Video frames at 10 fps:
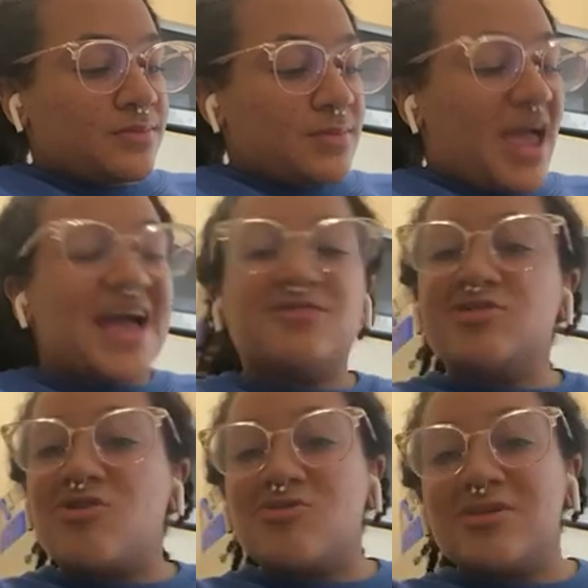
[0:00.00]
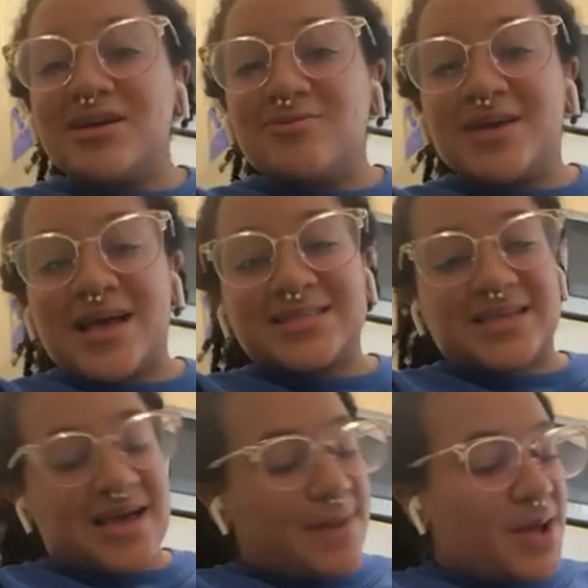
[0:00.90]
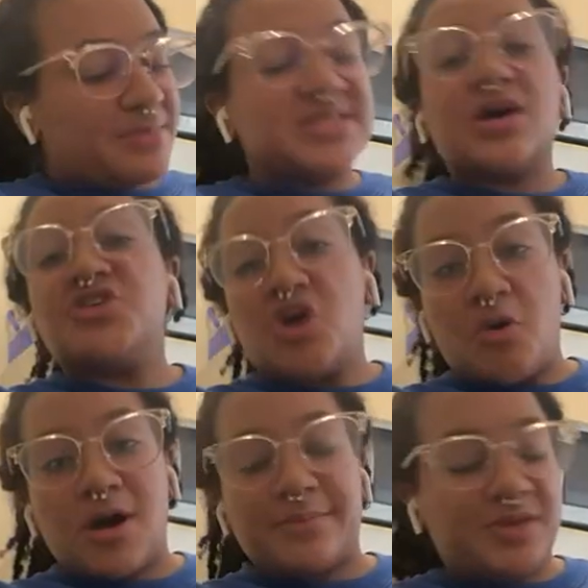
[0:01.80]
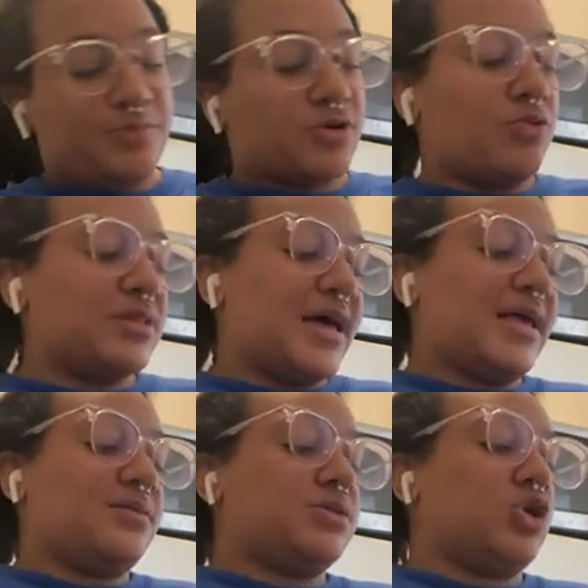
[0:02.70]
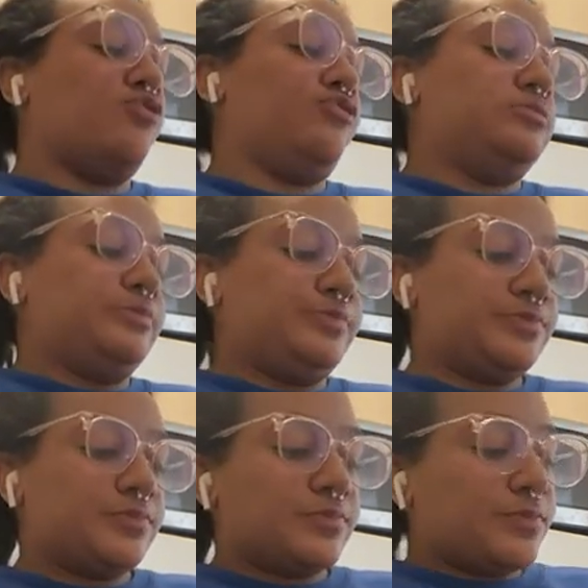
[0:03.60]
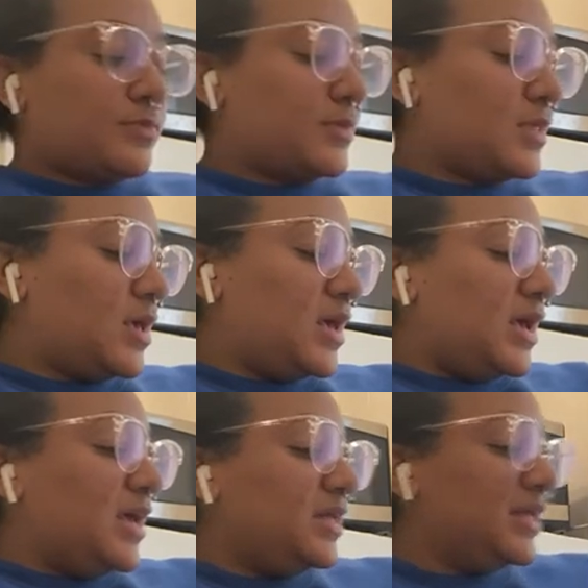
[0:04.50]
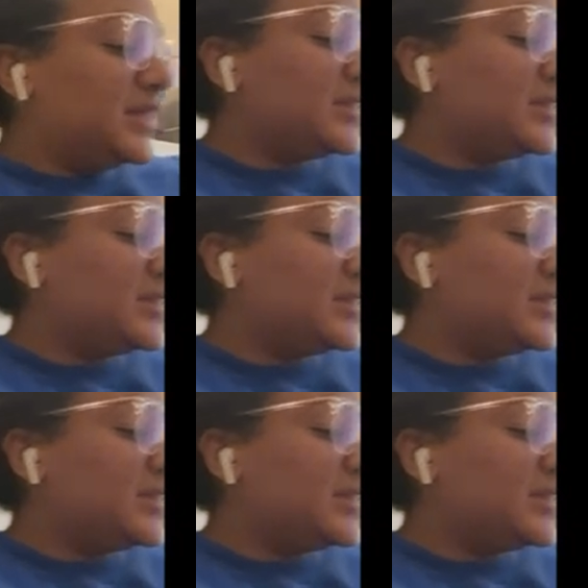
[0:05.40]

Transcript: Ah, you know what? We got time. I'm going to tell y'all why people don't like tofu. In